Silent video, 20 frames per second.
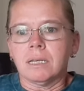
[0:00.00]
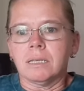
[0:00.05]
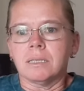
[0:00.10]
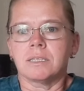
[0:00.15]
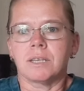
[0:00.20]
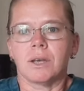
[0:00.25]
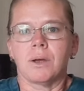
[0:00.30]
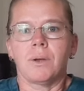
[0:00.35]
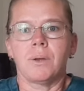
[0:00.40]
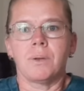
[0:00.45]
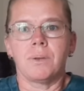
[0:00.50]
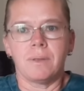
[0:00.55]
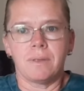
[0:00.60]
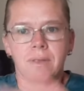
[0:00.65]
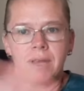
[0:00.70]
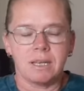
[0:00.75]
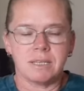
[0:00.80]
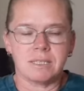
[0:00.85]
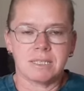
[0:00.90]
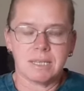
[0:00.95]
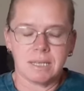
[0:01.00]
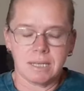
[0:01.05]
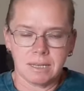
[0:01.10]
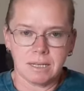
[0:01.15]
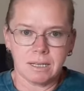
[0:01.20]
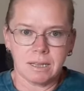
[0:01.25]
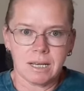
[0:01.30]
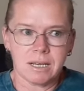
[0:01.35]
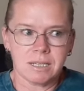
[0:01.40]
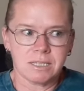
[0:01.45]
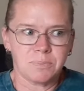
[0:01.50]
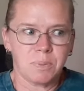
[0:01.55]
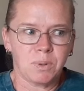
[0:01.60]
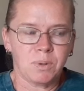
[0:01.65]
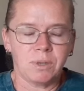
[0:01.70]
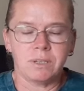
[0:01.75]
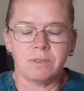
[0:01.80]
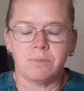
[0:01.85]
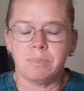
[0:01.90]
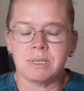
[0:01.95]
So that's the last
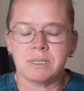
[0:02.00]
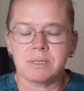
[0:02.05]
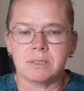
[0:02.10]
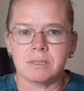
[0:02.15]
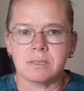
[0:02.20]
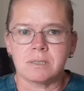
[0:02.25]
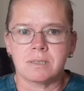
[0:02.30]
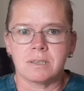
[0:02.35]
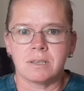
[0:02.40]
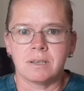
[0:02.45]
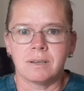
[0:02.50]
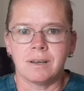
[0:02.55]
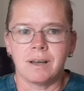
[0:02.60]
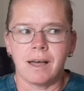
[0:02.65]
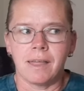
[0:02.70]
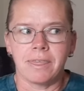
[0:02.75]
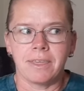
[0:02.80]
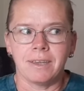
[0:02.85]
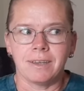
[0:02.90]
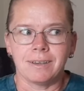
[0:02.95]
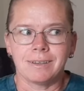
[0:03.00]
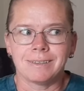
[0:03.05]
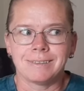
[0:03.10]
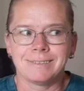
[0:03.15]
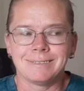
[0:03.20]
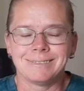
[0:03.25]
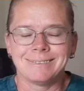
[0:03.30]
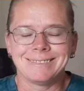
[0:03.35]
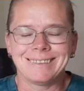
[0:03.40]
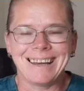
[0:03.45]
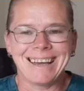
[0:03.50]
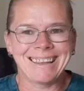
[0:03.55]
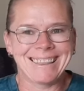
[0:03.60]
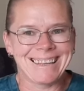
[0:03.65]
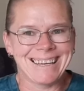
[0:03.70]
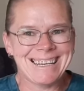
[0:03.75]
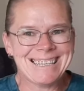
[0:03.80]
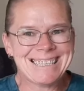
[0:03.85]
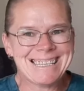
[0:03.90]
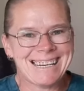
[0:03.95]
point of business, I think,
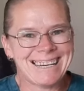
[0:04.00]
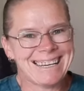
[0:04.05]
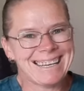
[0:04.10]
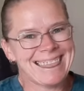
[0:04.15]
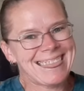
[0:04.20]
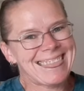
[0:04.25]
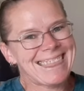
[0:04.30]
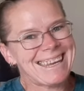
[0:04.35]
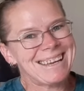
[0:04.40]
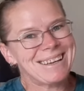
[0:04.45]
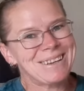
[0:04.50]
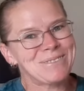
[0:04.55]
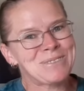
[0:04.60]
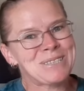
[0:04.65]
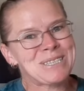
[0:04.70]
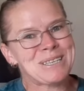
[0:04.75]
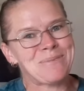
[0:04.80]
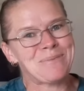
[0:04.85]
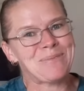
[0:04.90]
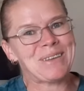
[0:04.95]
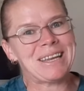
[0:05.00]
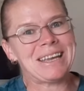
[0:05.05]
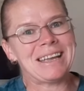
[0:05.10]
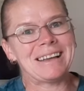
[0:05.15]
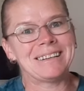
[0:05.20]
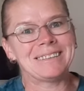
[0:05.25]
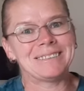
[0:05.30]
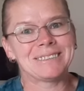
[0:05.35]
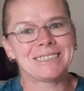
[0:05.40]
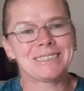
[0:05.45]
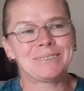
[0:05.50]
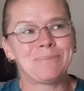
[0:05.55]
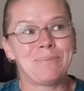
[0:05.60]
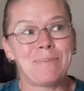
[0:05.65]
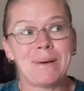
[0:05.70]
unless I can think of something else.